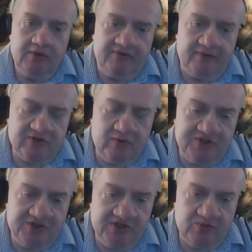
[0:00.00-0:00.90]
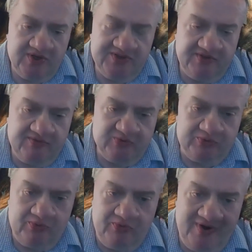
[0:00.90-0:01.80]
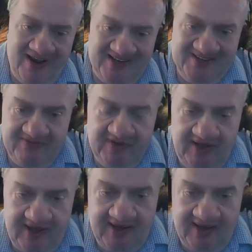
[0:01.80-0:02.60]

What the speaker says: The first question is, what is the difference between reactivity